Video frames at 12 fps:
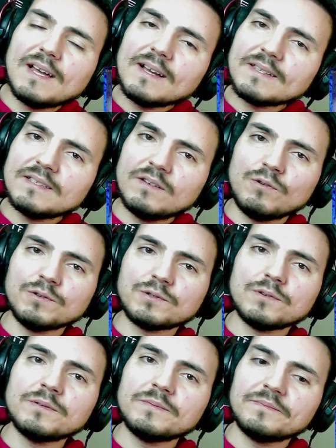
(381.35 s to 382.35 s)
acting
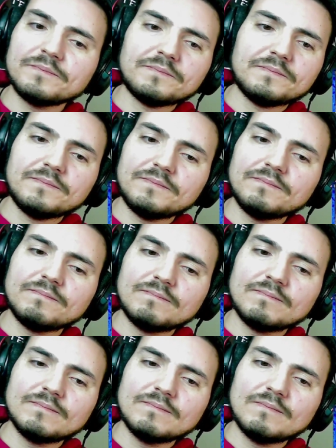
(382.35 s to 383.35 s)
also.
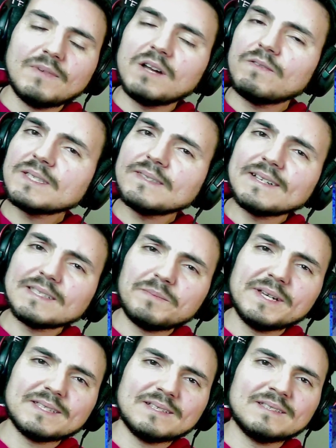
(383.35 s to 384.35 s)
I wasn't
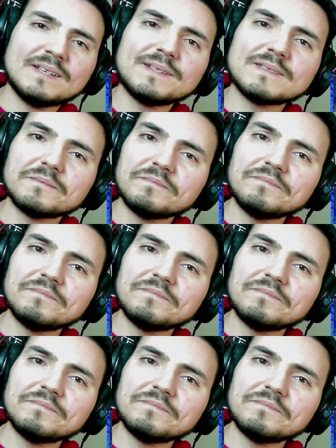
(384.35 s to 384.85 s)
expecting that.